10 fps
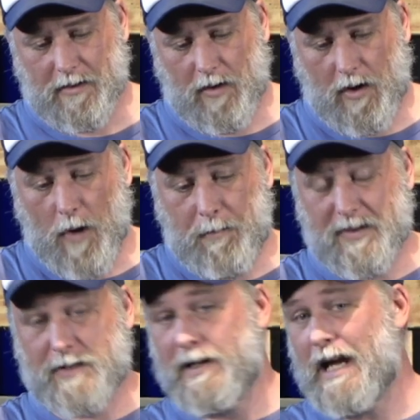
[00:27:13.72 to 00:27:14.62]

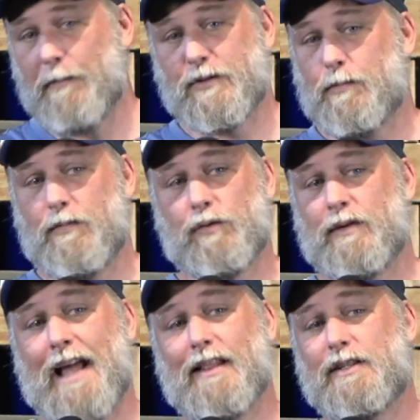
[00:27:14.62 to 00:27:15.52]
opens me up to the
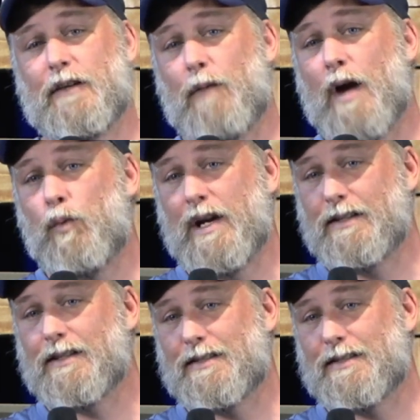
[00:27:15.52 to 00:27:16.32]
reality of my weakness